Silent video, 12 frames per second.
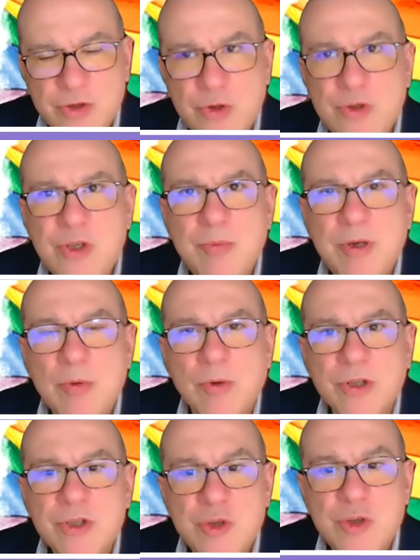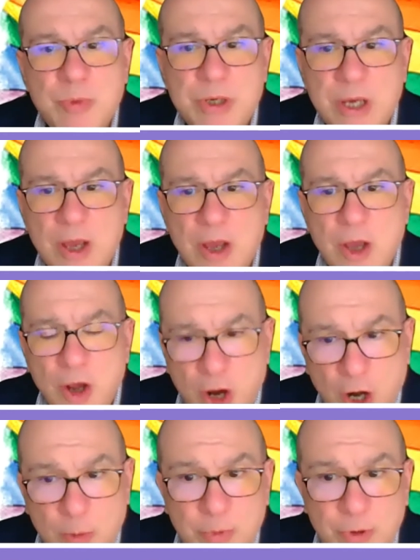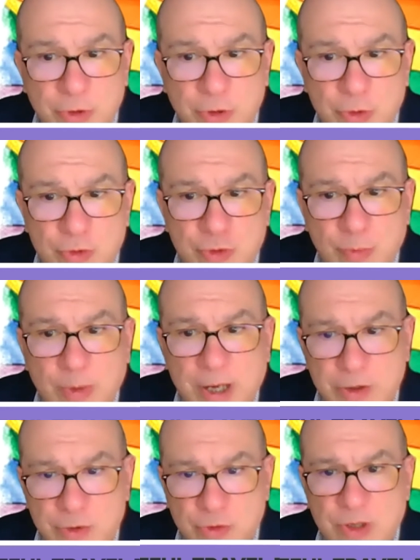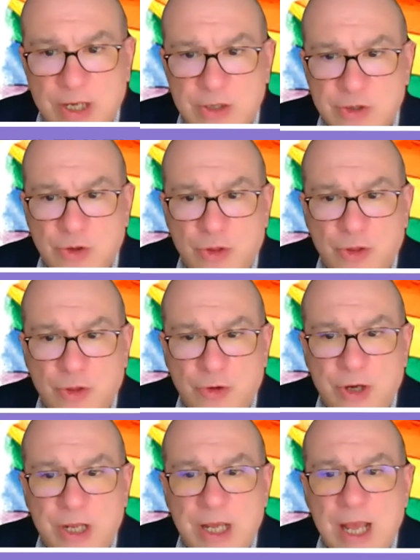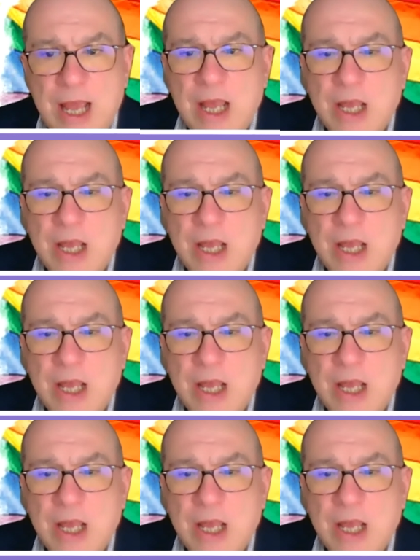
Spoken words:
UCB wants to be carbon neutral by 2030.